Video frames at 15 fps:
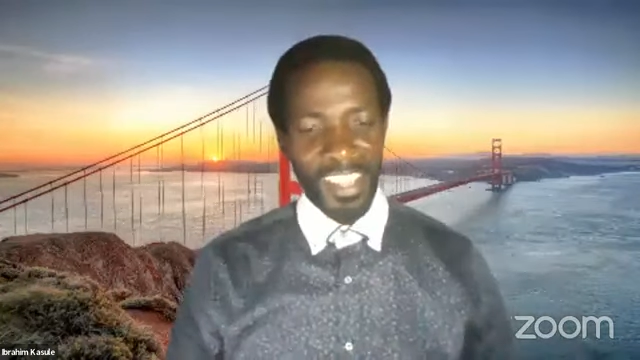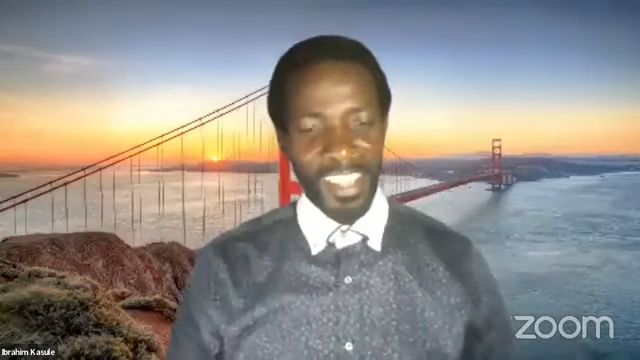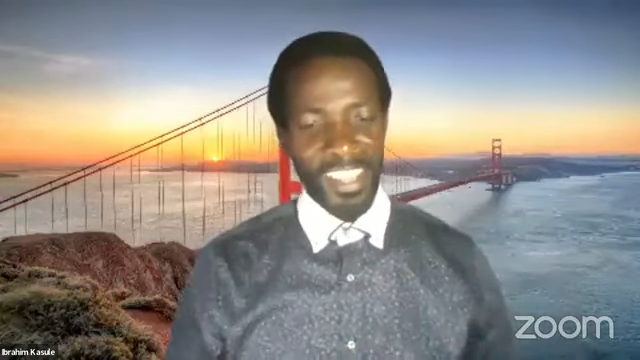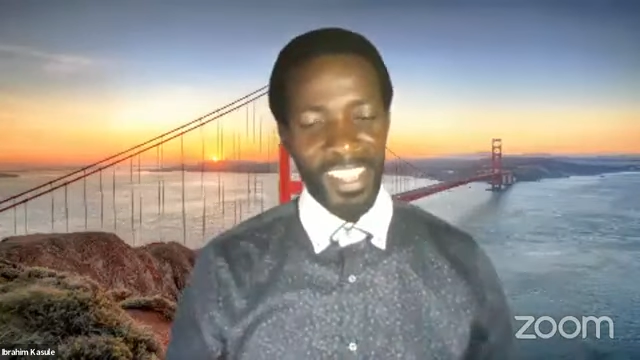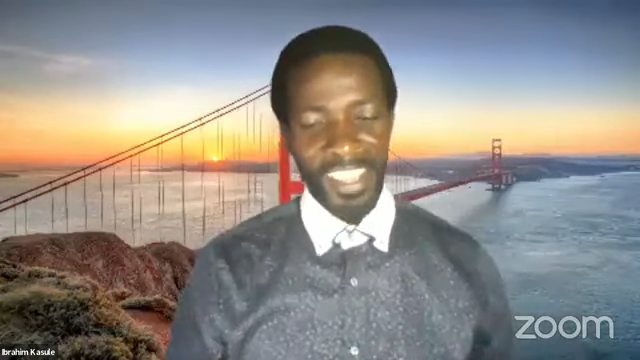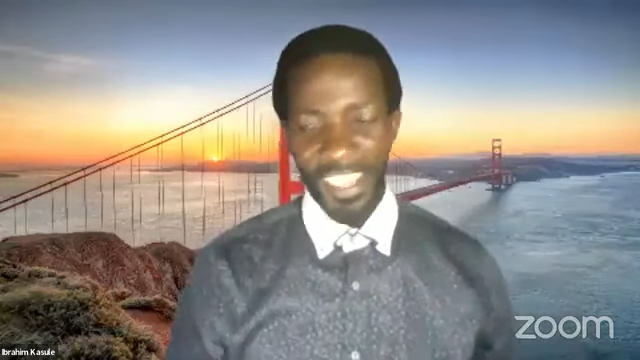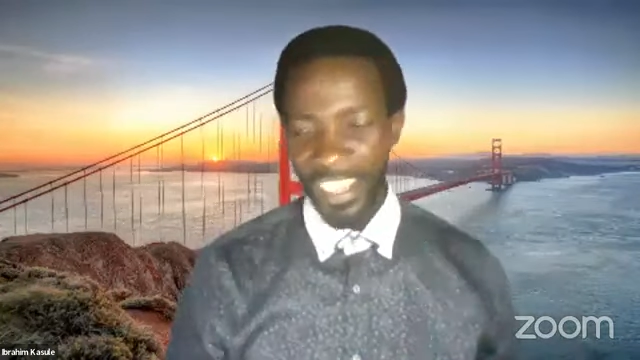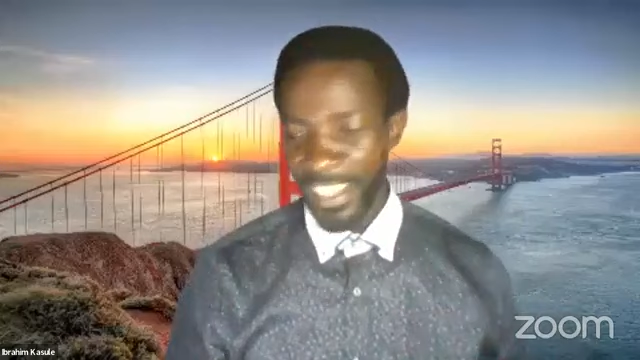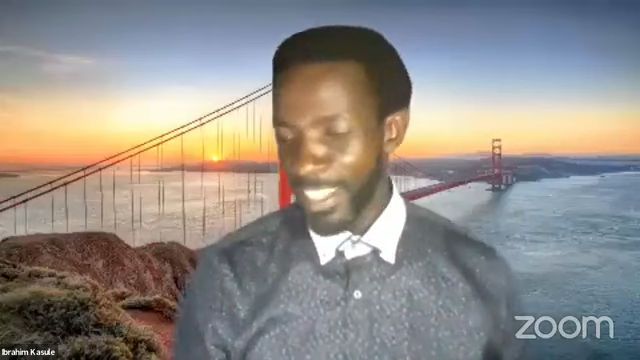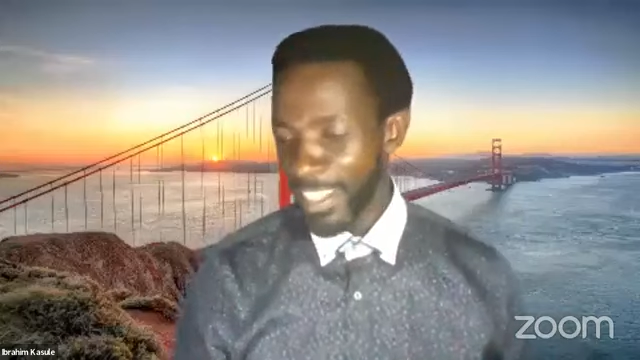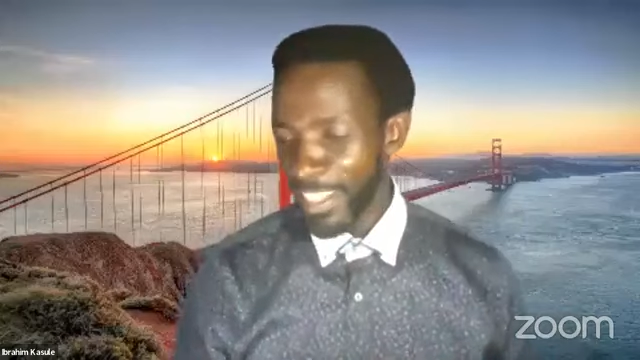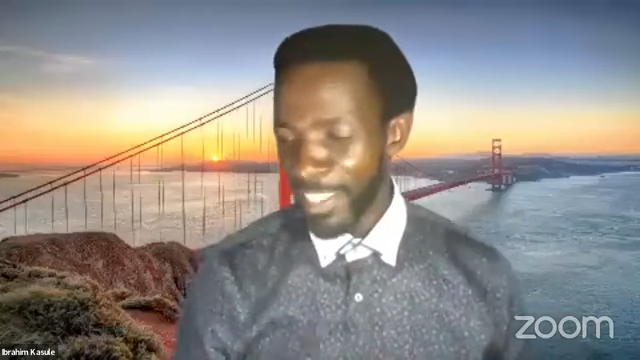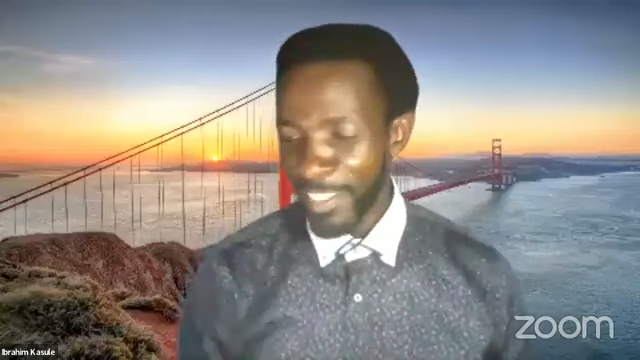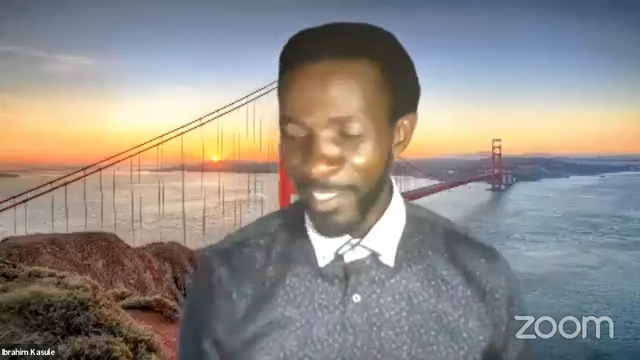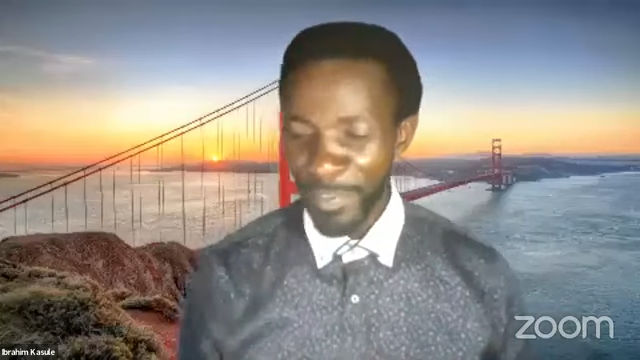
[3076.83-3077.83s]
me, I
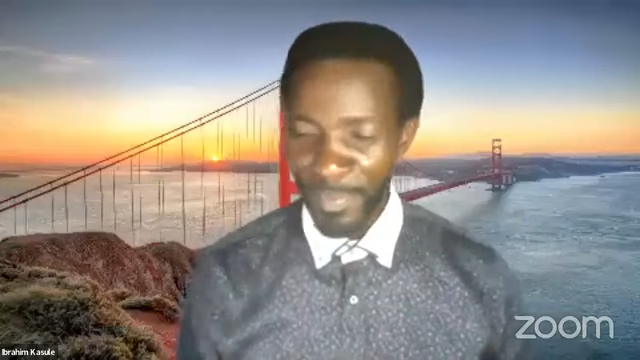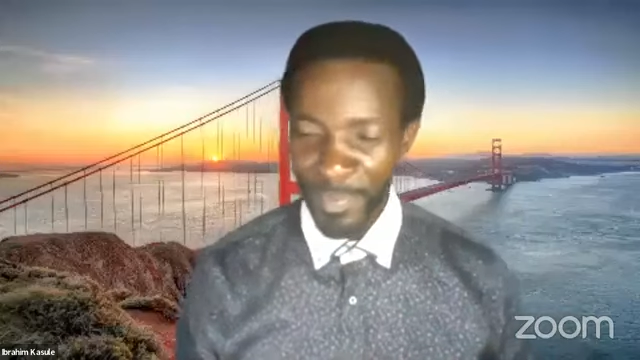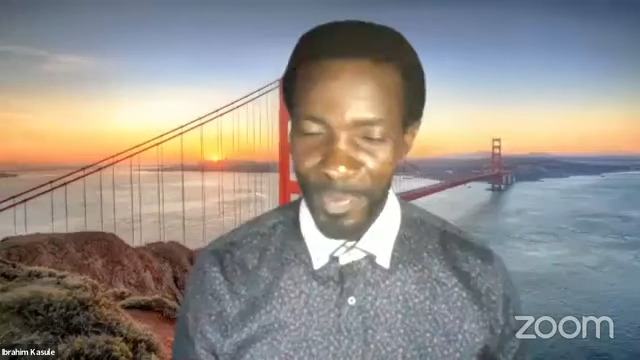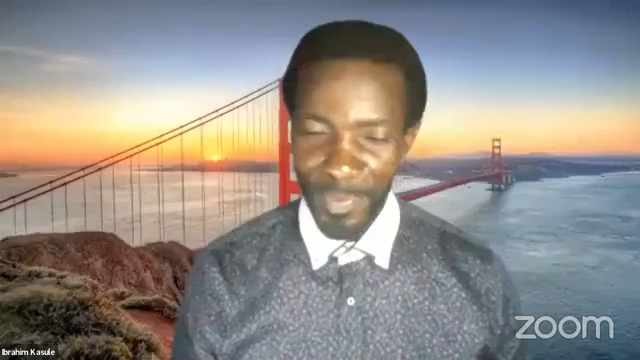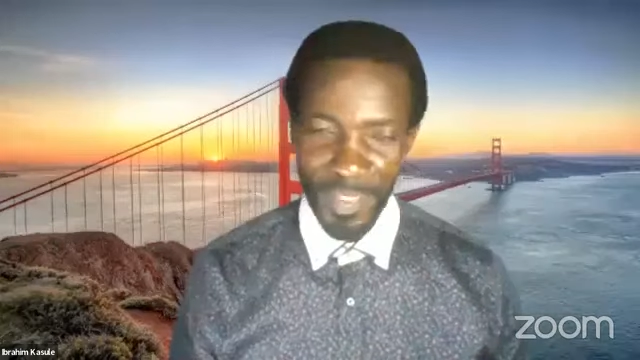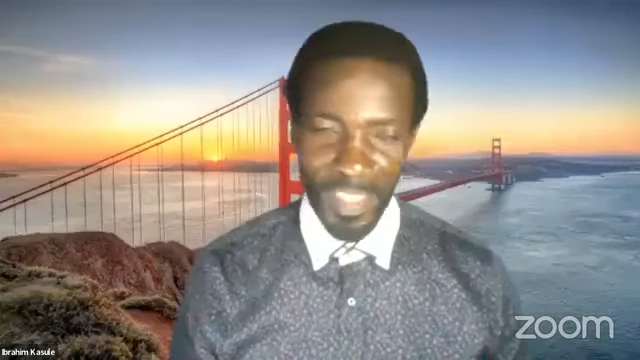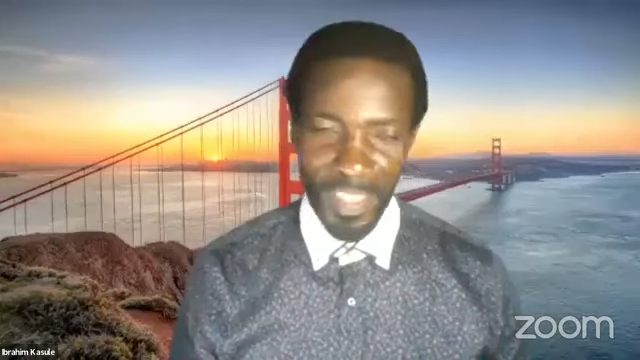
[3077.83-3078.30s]
believe